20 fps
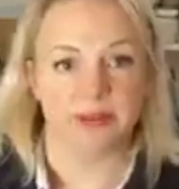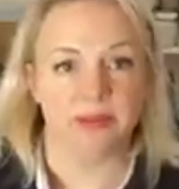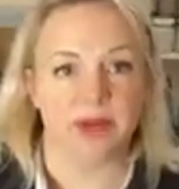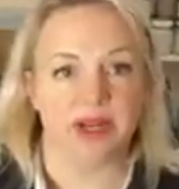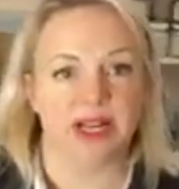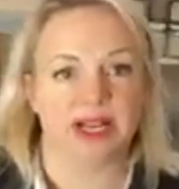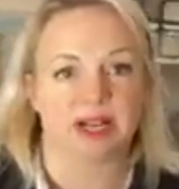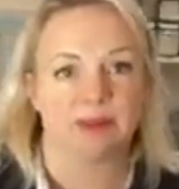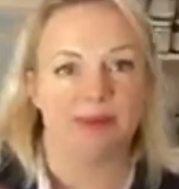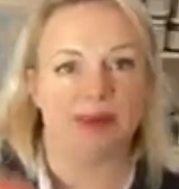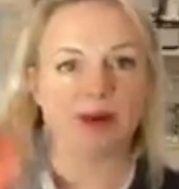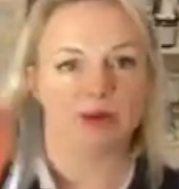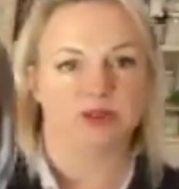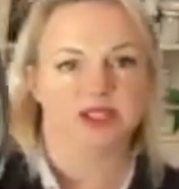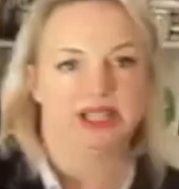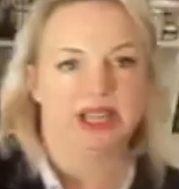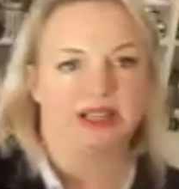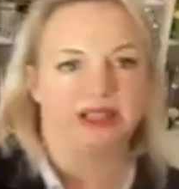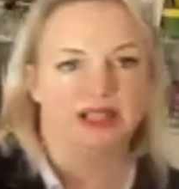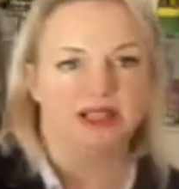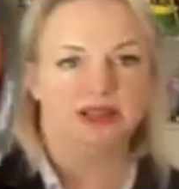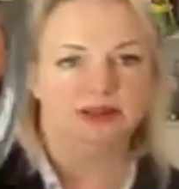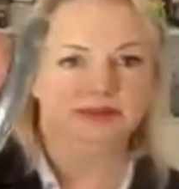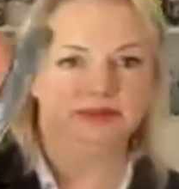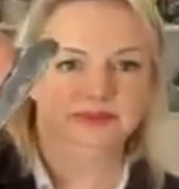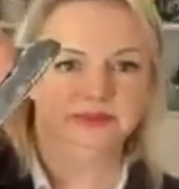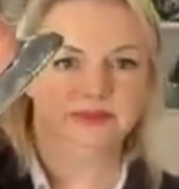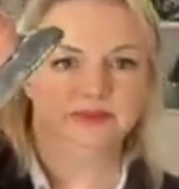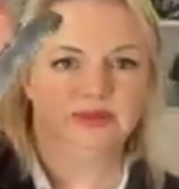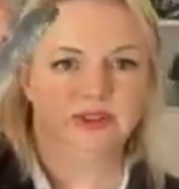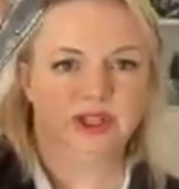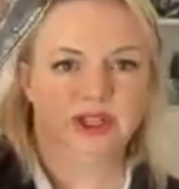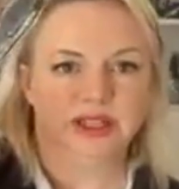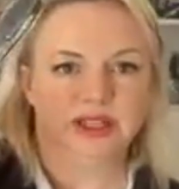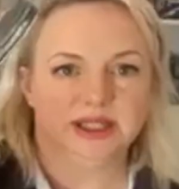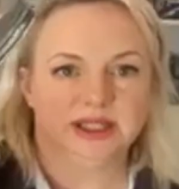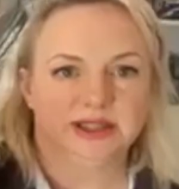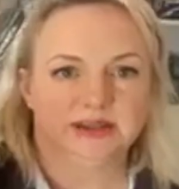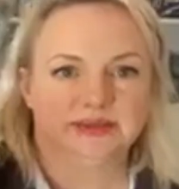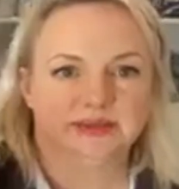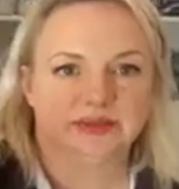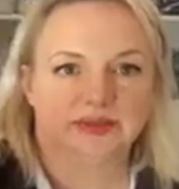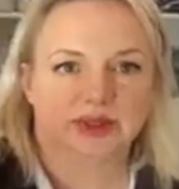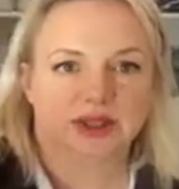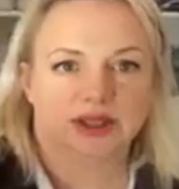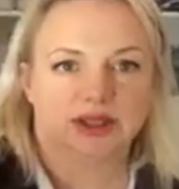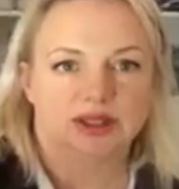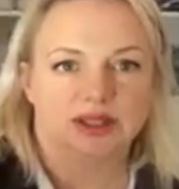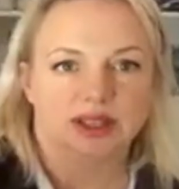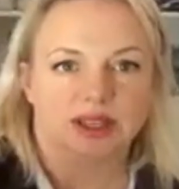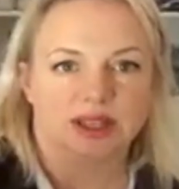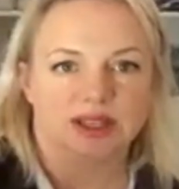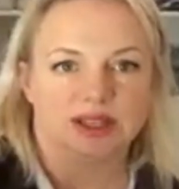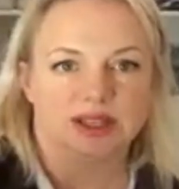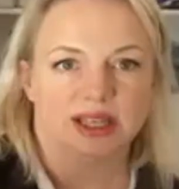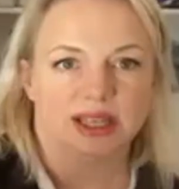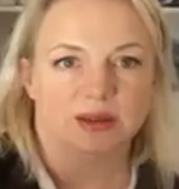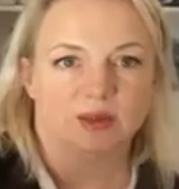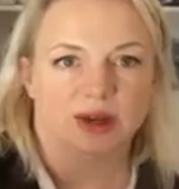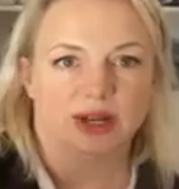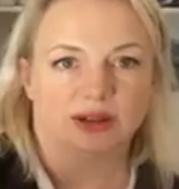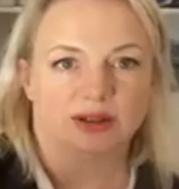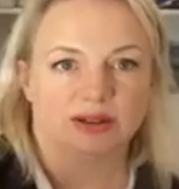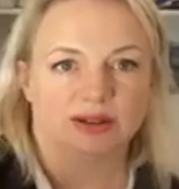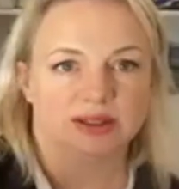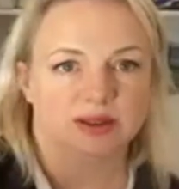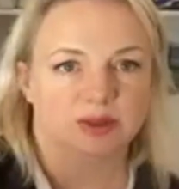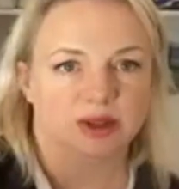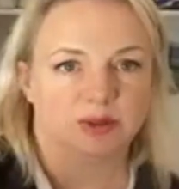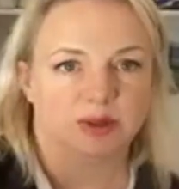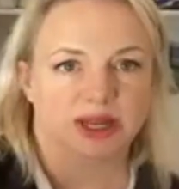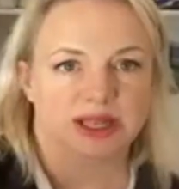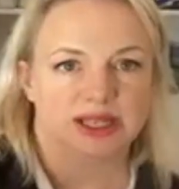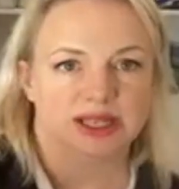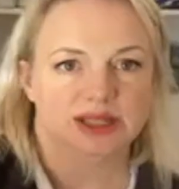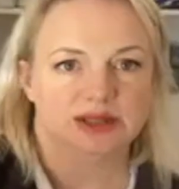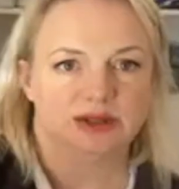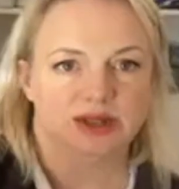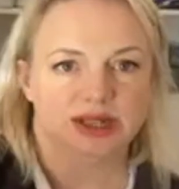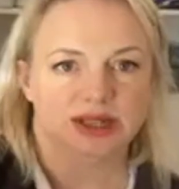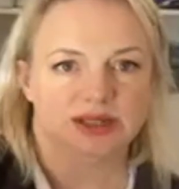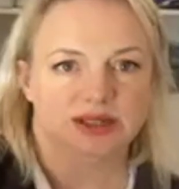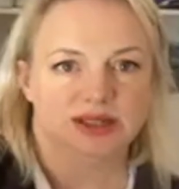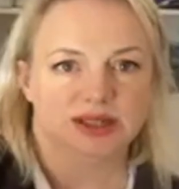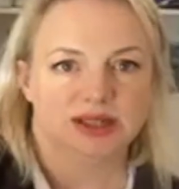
little mouse sander, if you like. You can see where some of the paint is on it.